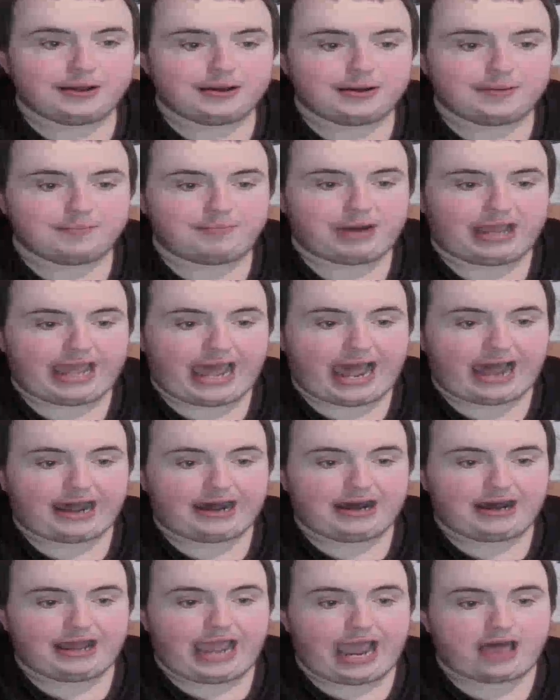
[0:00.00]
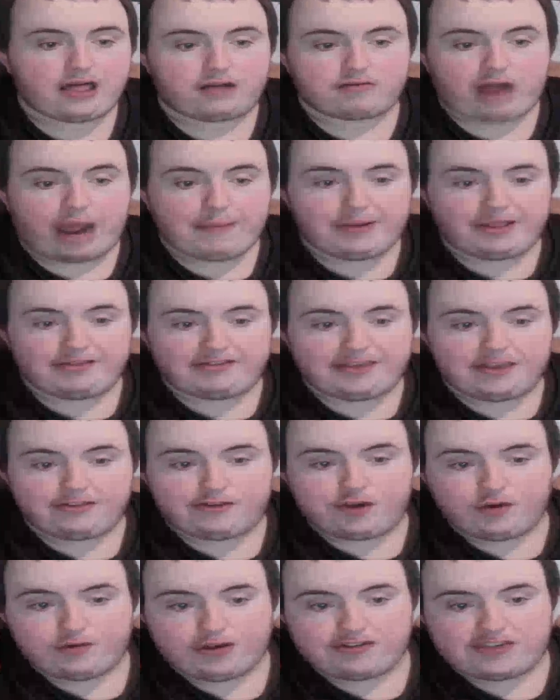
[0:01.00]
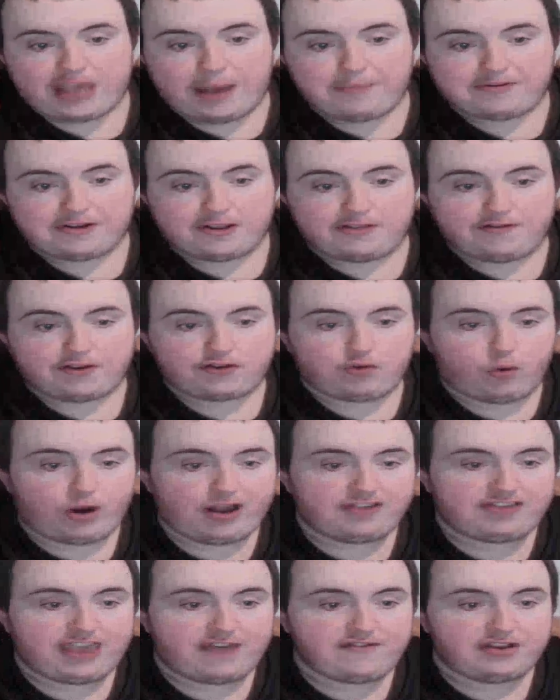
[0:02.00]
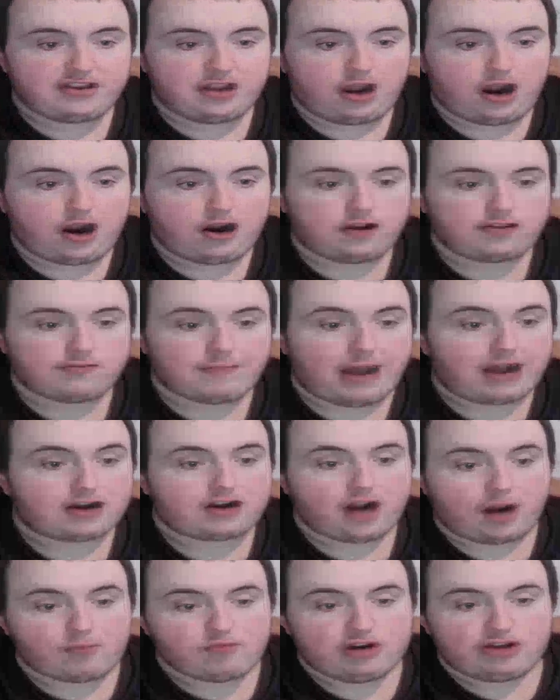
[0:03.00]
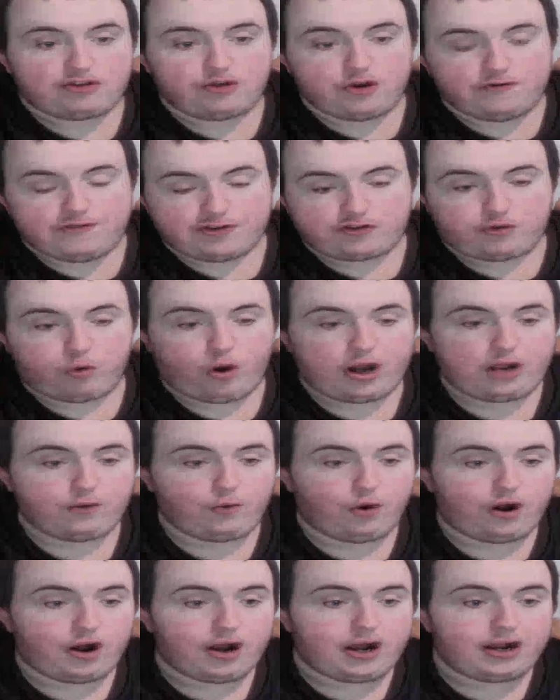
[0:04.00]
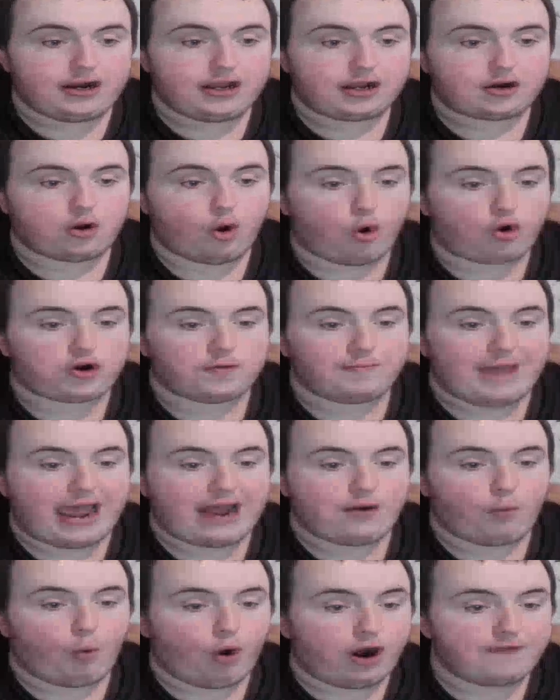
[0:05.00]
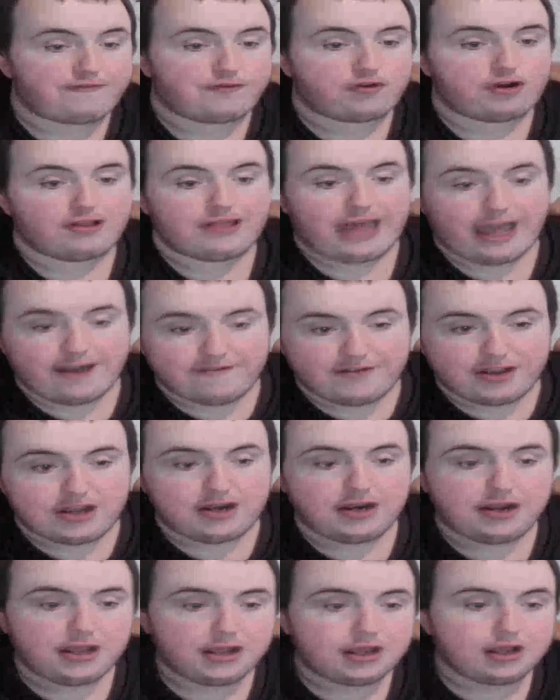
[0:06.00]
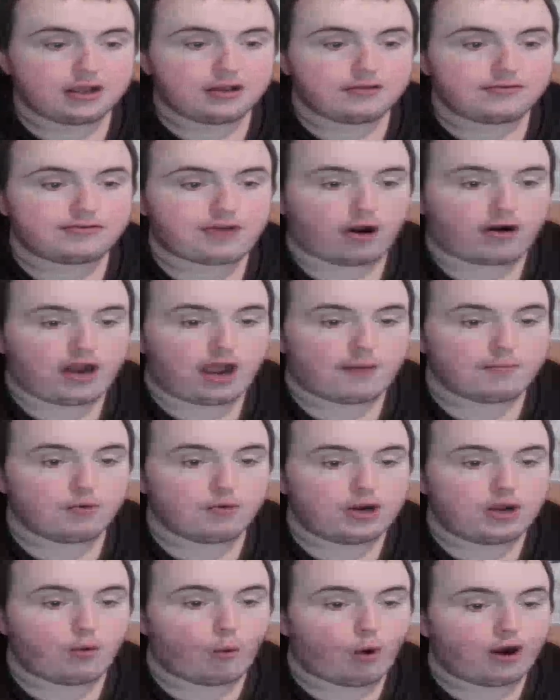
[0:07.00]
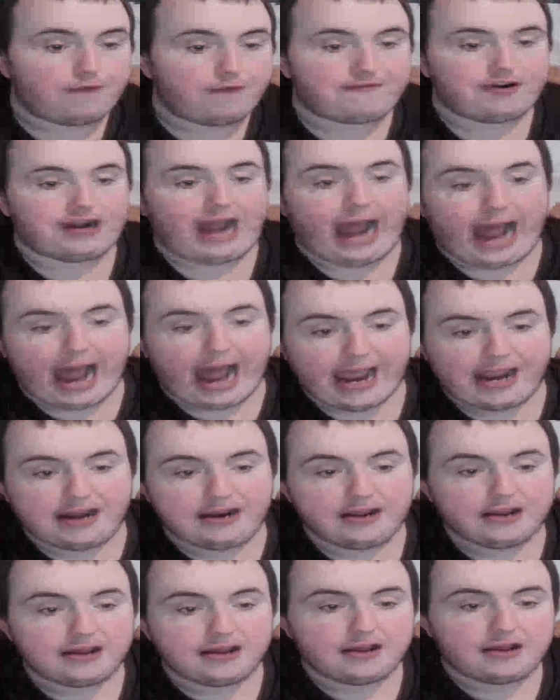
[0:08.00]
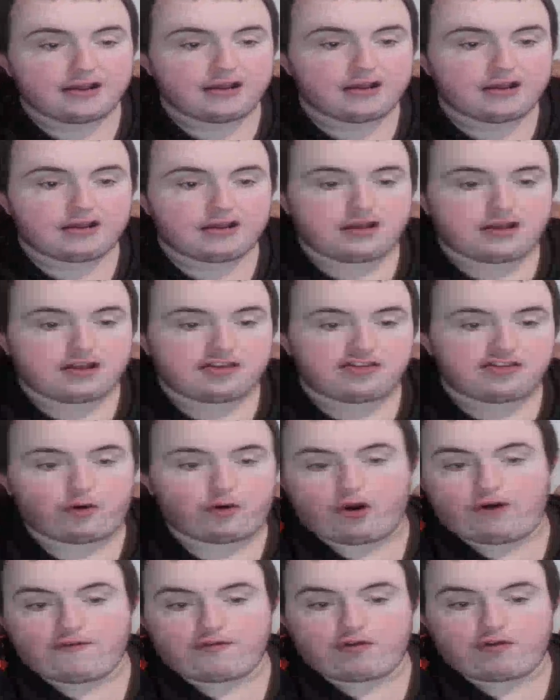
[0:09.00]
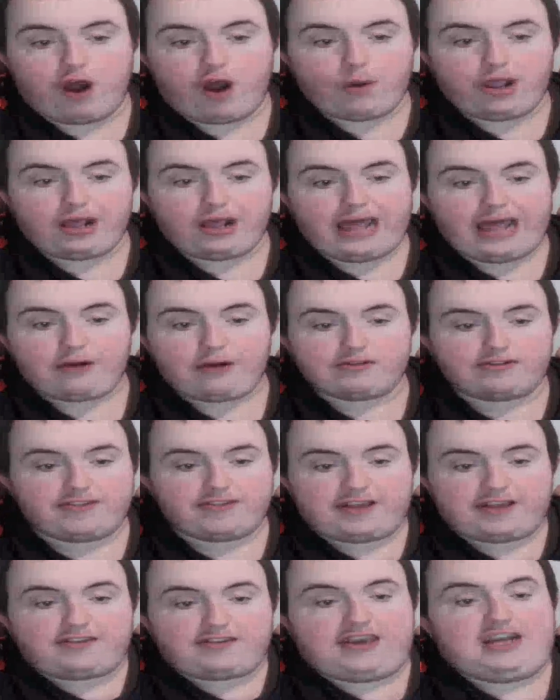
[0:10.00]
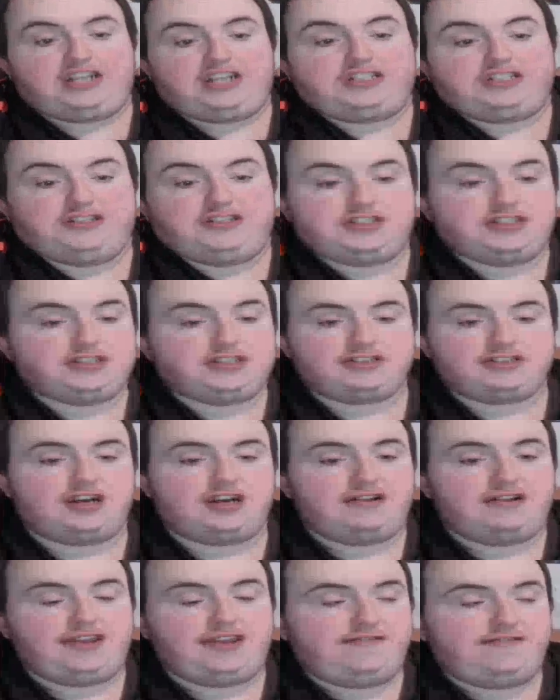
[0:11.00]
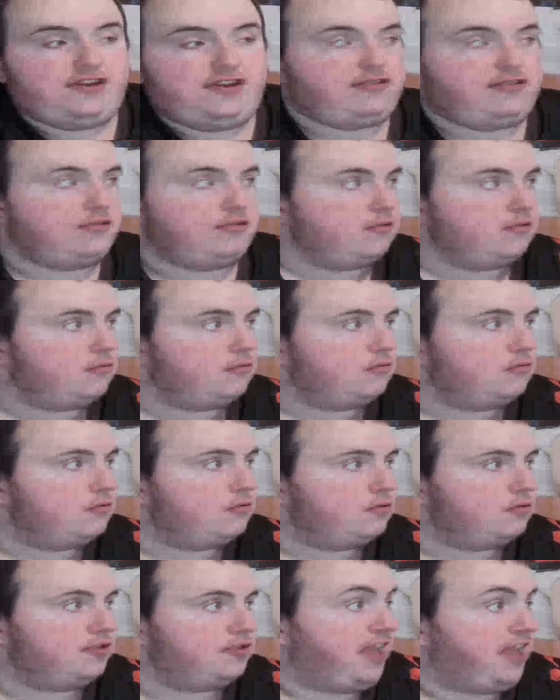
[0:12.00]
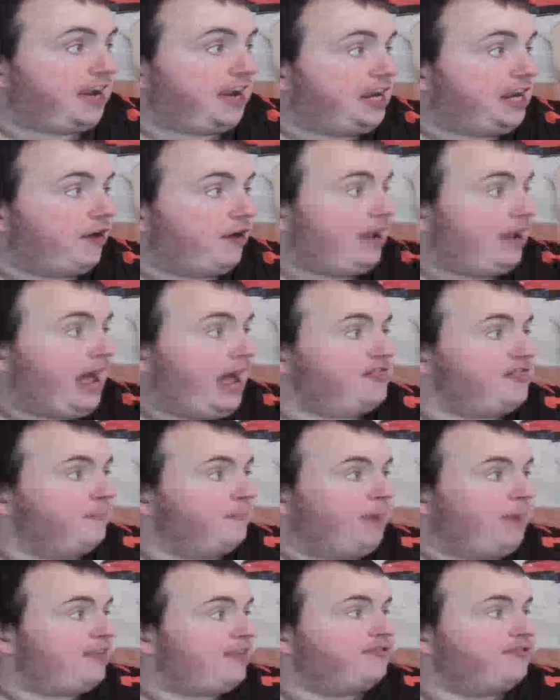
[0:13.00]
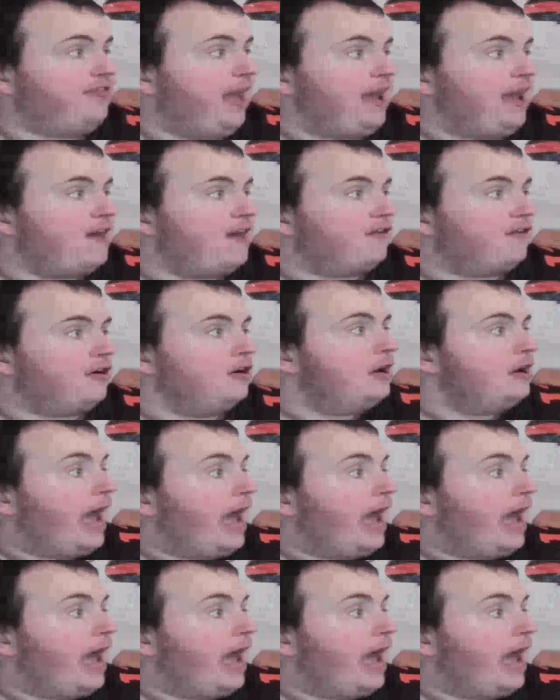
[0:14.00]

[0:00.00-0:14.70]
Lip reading: But yeah, Allen Robinson, 2 receptions for 27 yards. Montgomery, 2 for 21. Cole Kmet, 1 for 11. Darnell Mooney, 1 for 9. So in overall, we allowed 6 catches on defense. The secondary had the best day ever.